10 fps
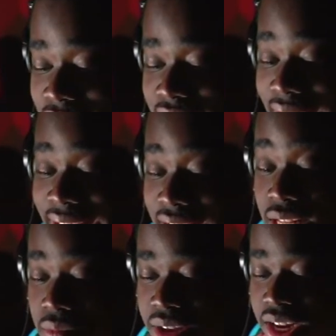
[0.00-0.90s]
like, in
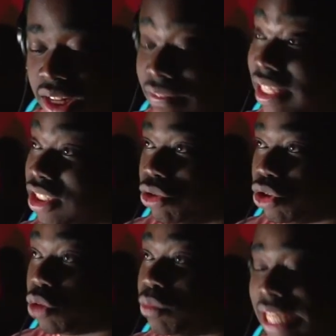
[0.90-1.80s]
the middle of this
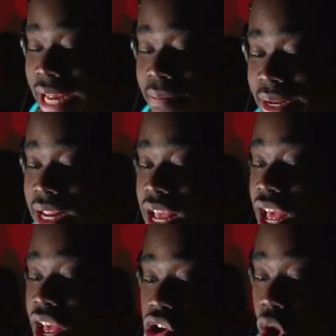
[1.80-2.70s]
YouTube segment.
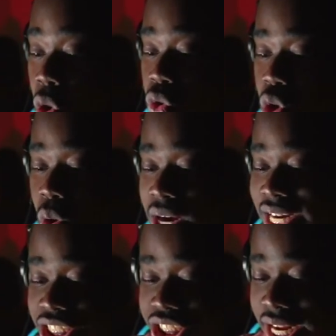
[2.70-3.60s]
No
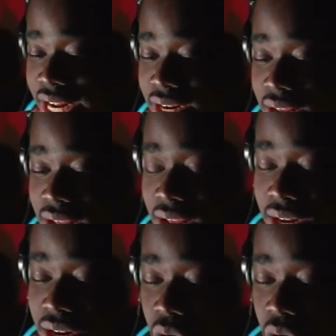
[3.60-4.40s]
corny shit. What